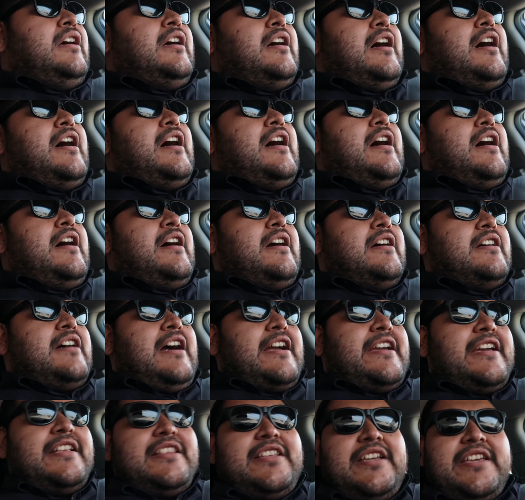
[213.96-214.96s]

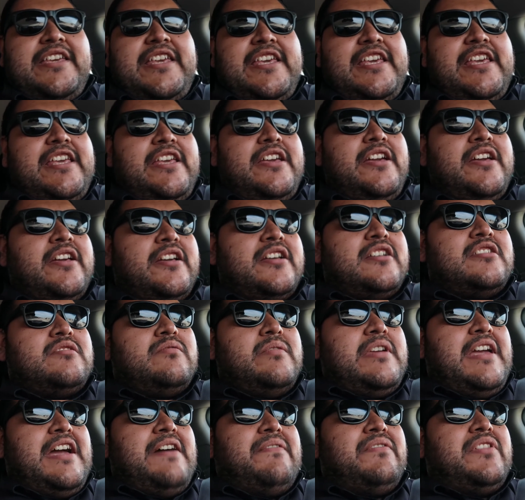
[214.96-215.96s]
I get the key because
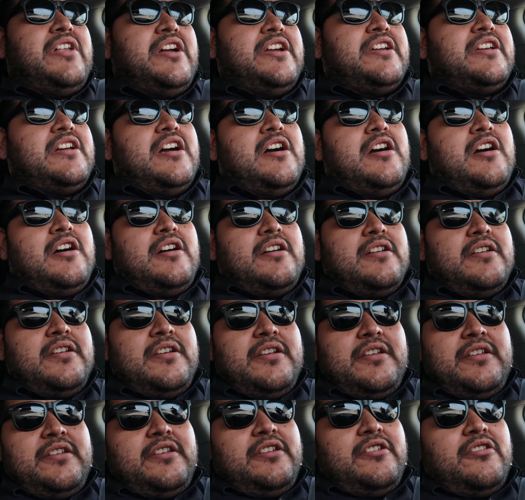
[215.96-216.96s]
we have like
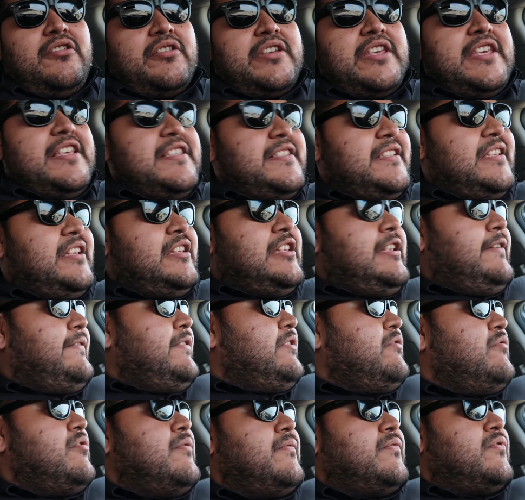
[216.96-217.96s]
you know, keys in the
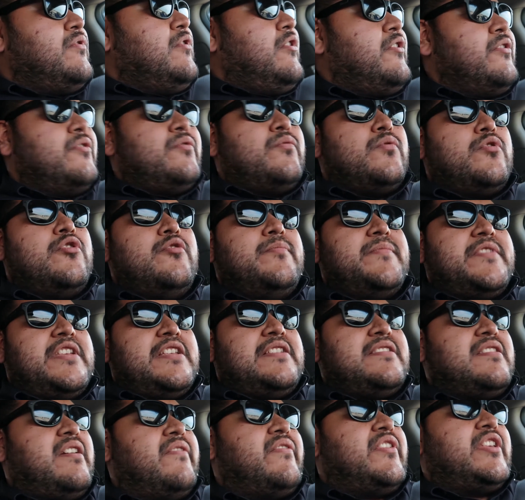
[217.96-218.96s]
living room for all the rooms
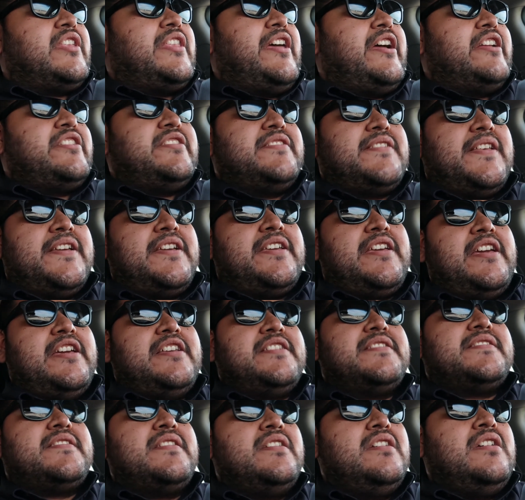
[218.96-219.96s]
and stuff like that, just in
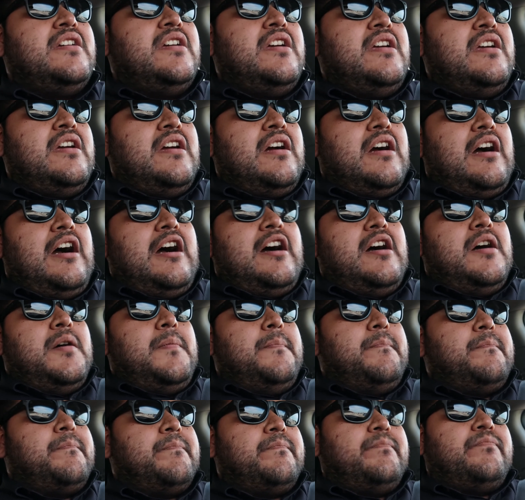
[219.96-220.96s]
case.
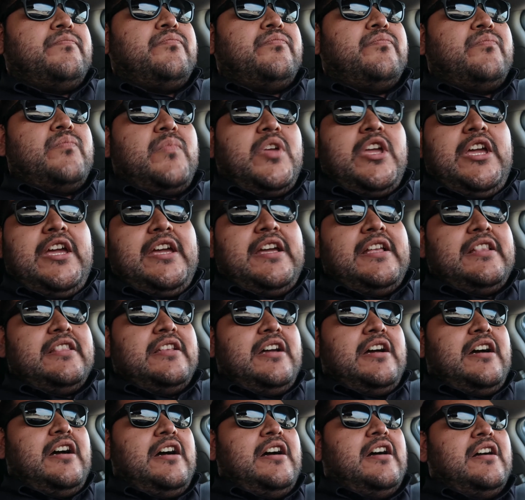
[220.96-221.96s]
And
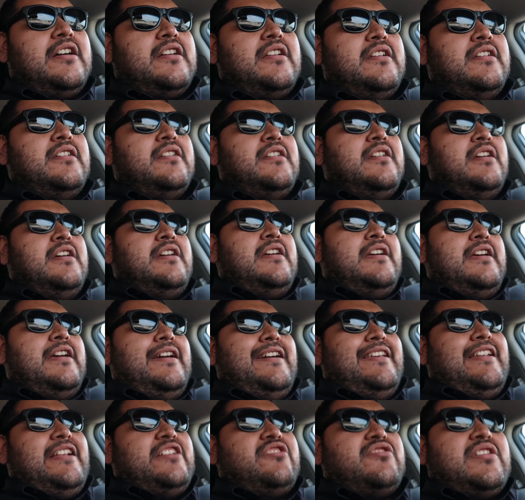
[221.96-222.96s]

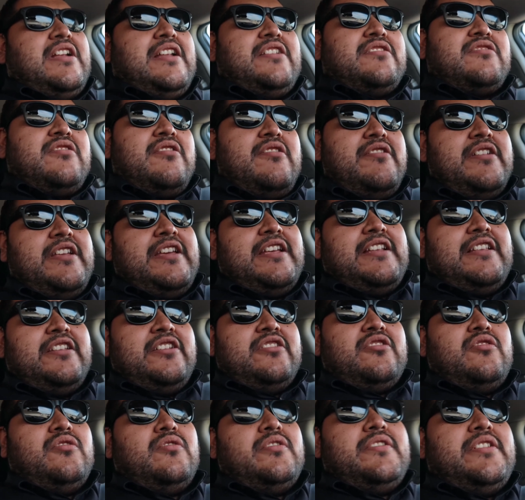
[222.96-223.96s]
I try to turn it, and
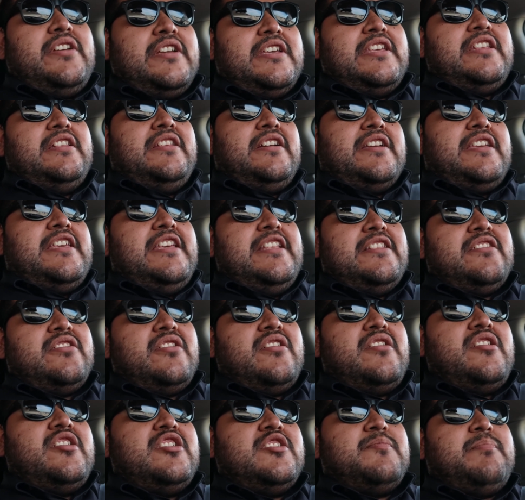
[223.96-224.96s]
the key
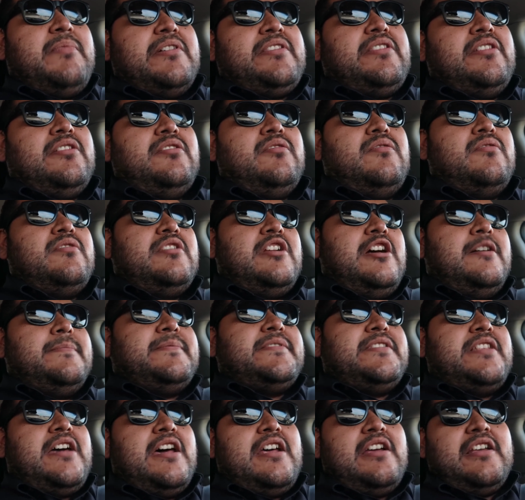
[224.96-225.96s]
turns, but the
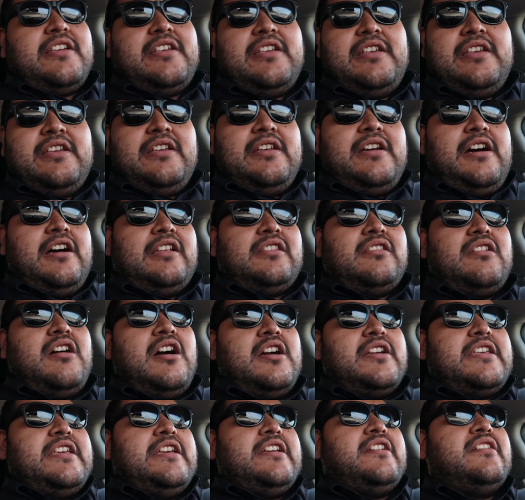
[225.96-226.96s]
doorknob's not
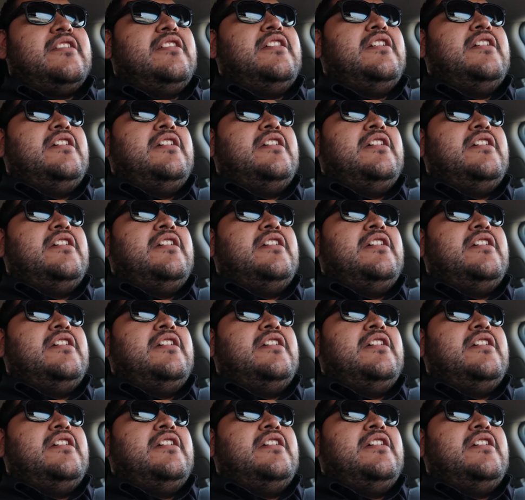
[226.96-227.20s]
unlocking.